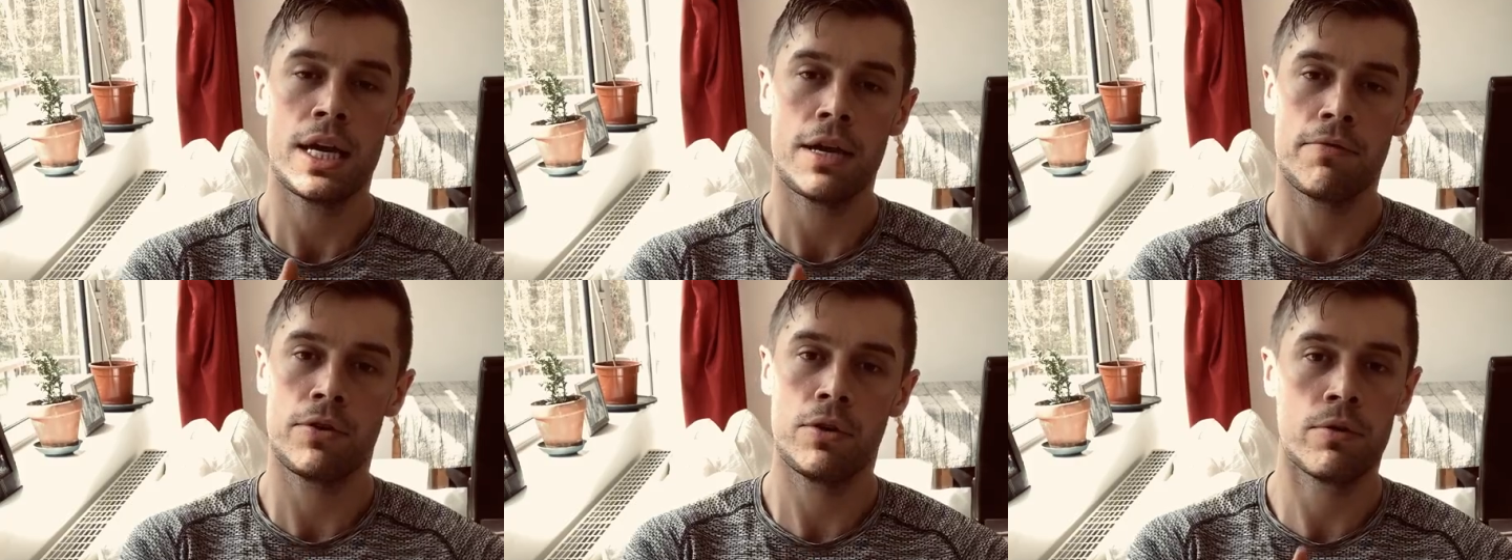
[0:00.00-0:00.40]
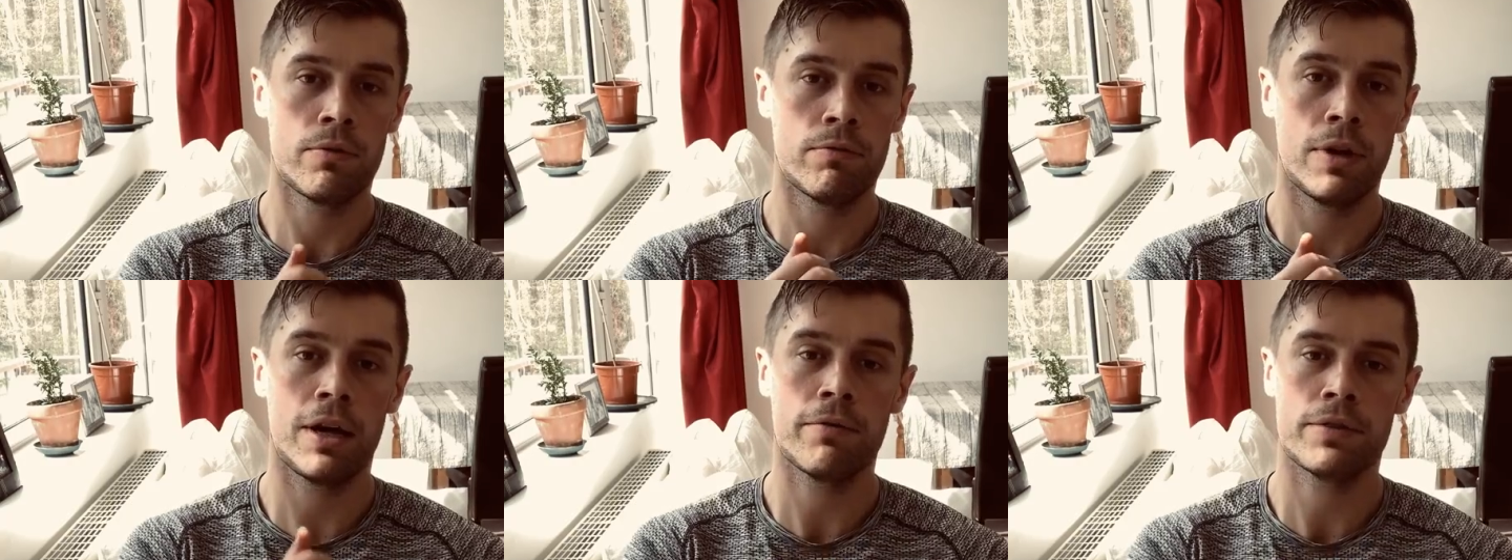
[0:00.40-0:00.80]
If
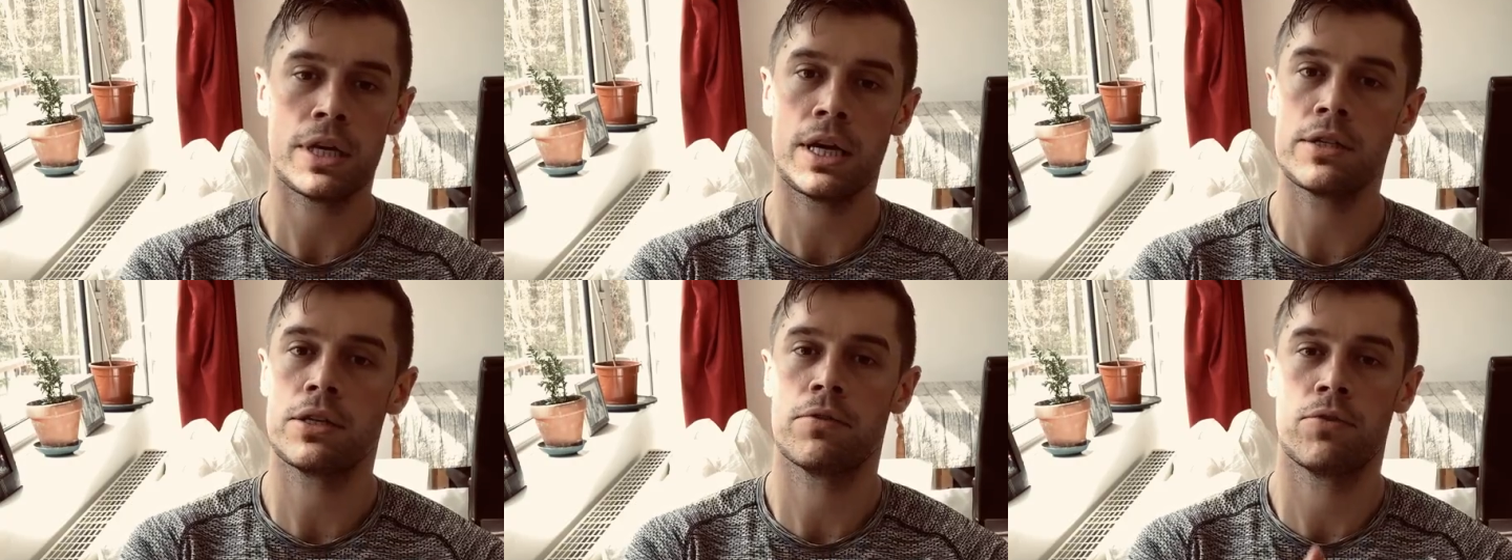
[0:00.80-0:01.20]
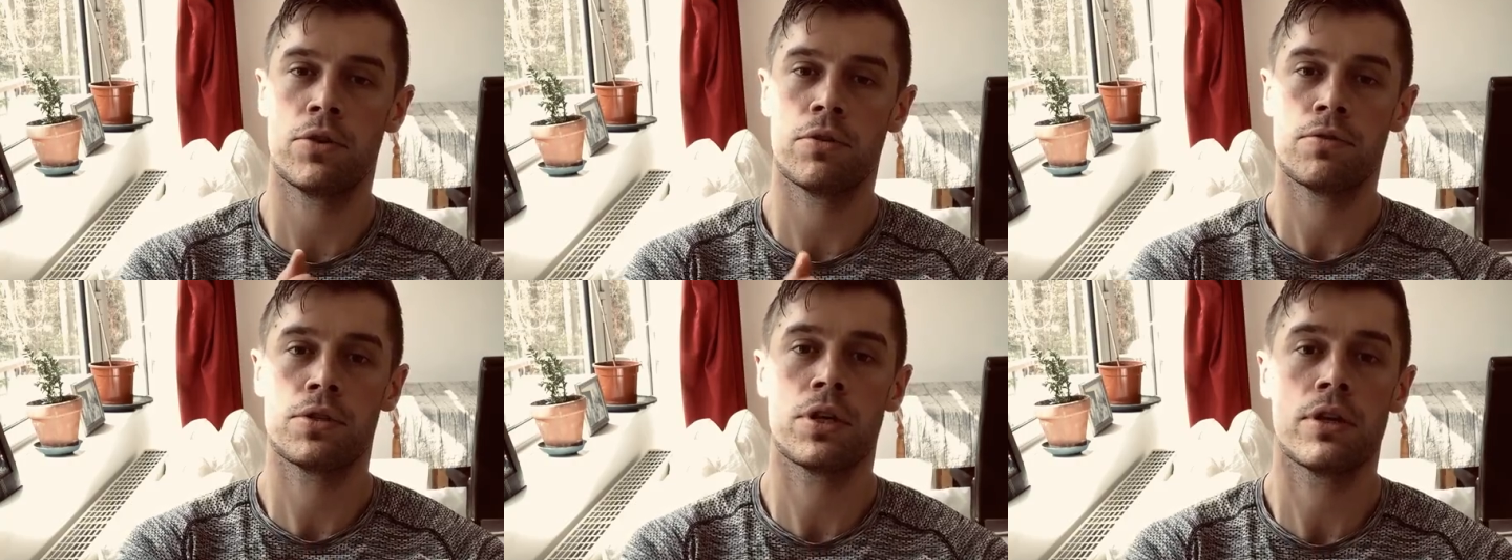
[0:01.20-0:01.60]
you've loved us, if you
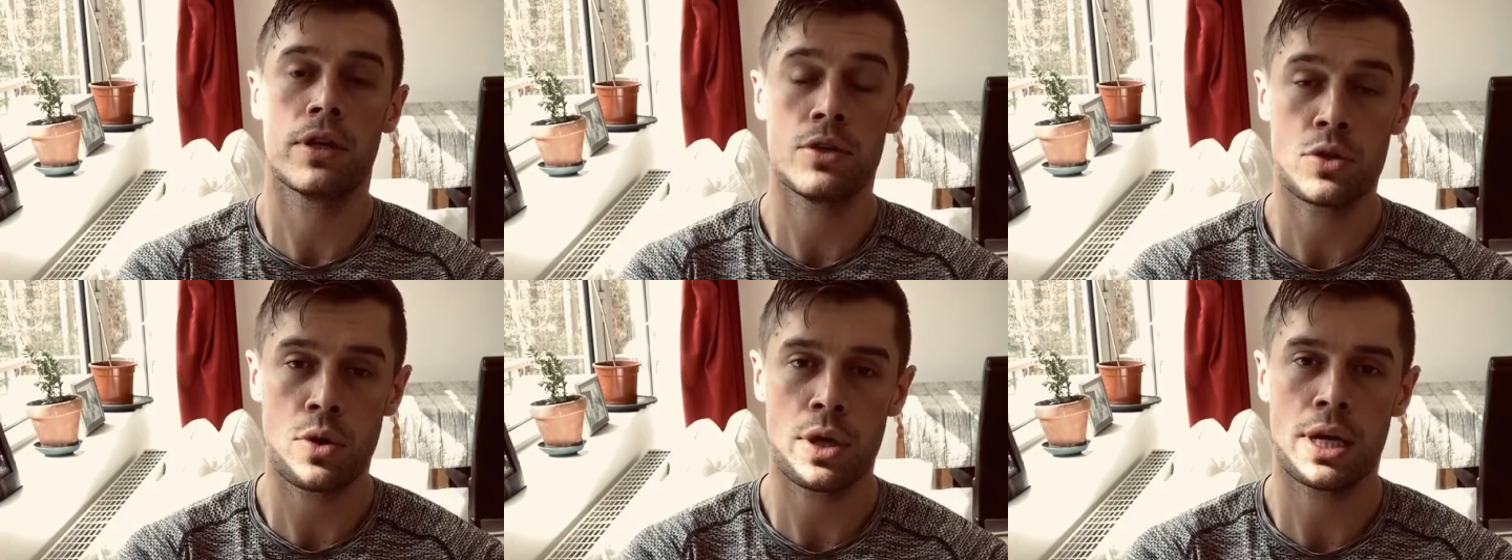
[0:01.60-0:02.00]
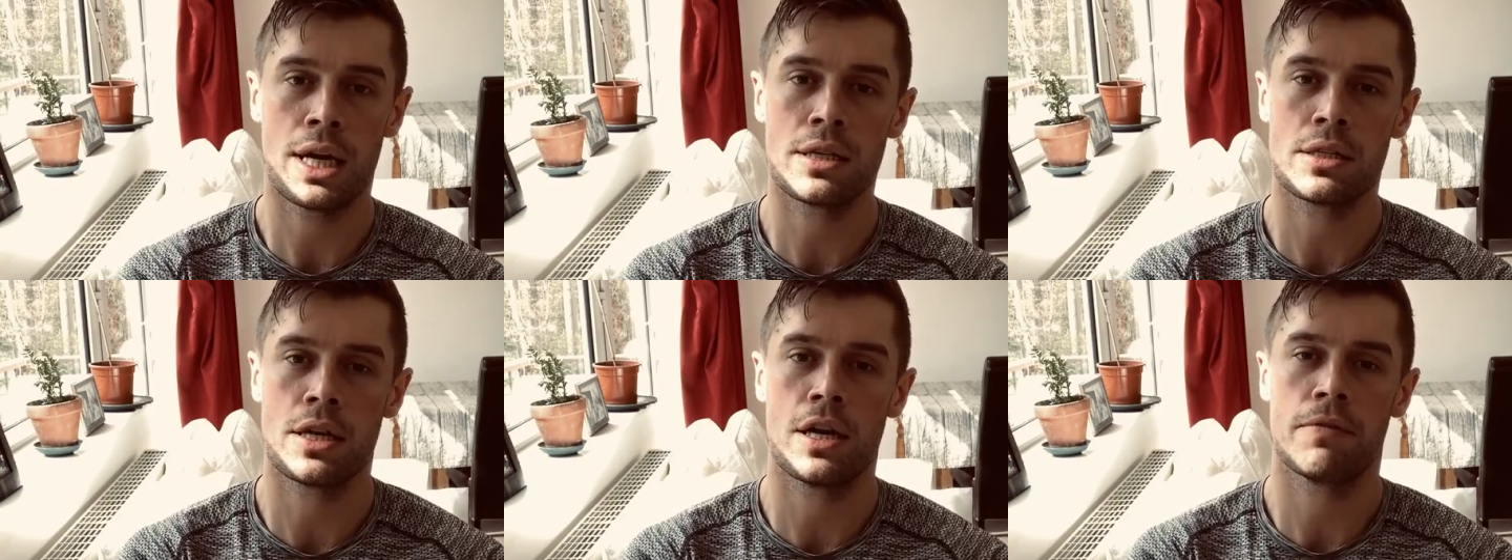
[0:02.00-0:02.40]
have enjoyed our
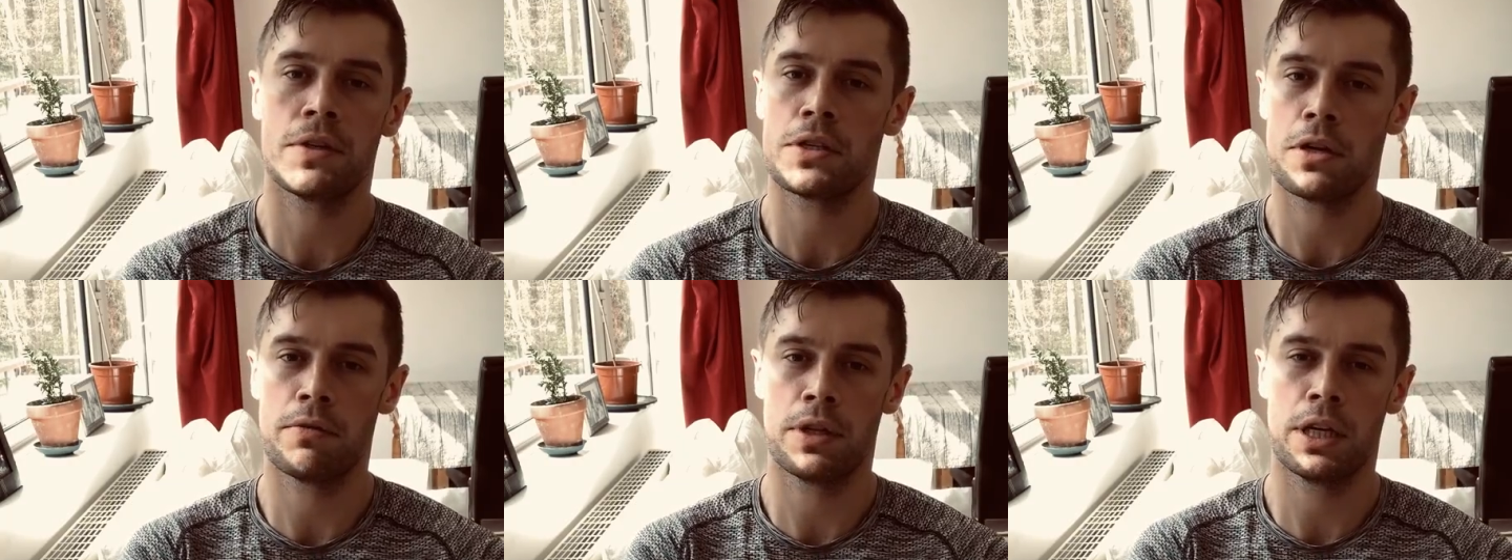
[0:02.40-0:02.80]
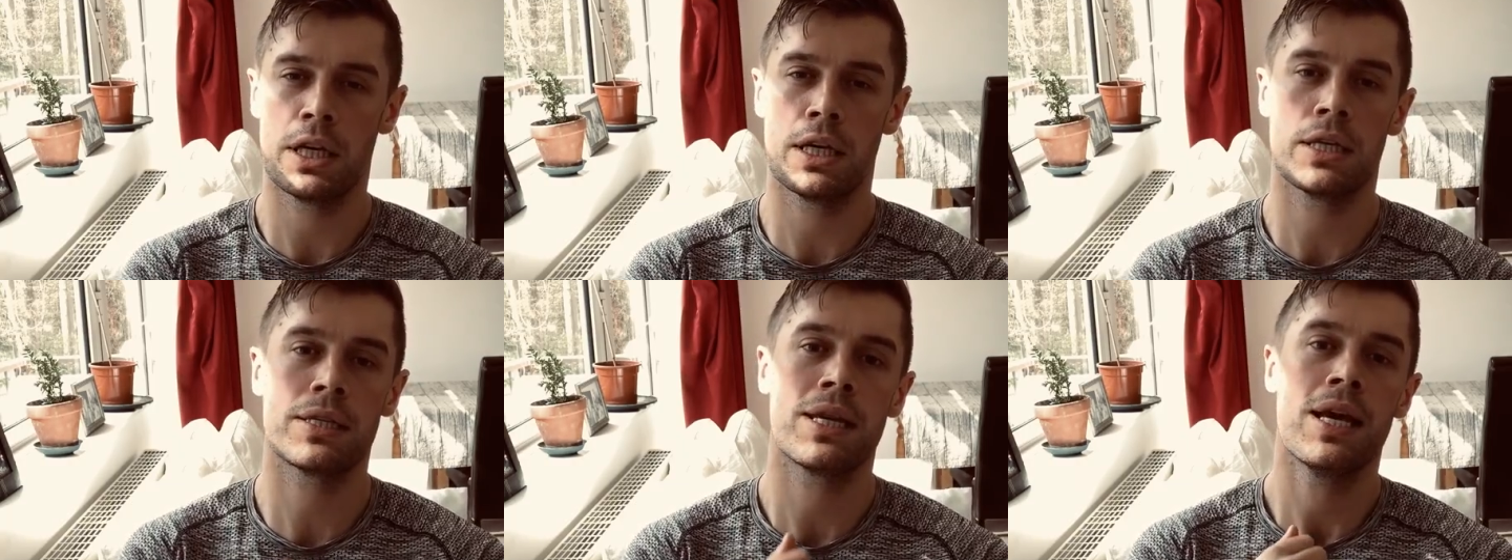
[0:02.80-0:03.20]
service over the
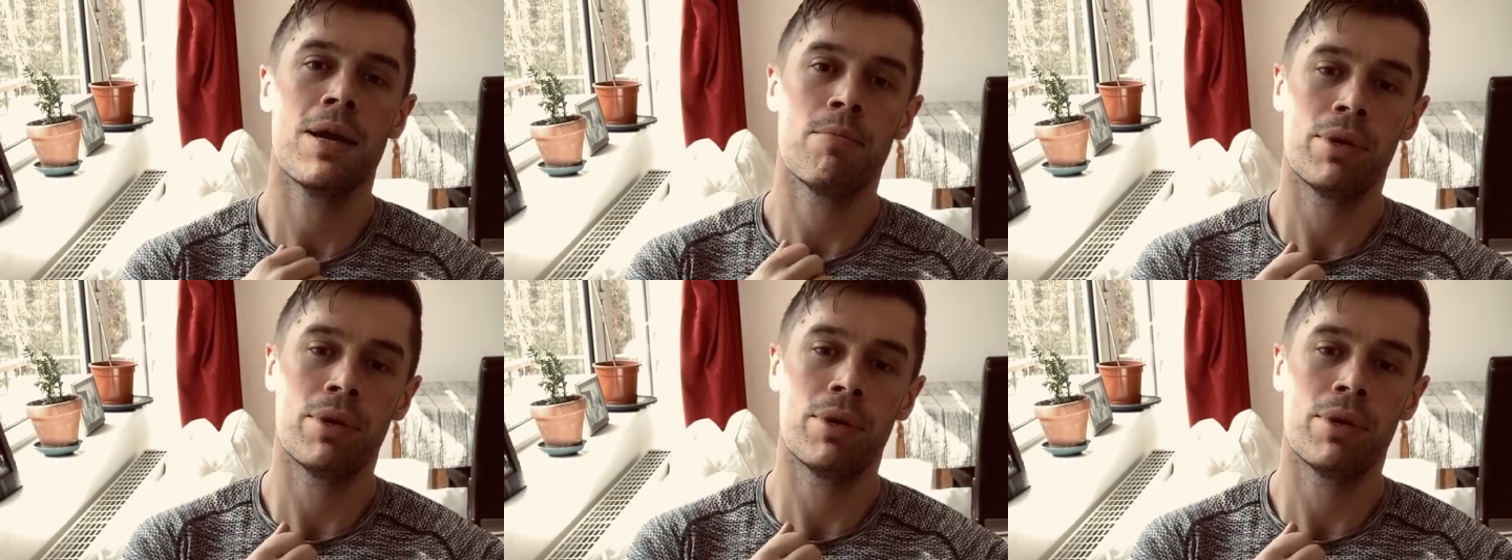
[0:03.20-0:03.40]
years,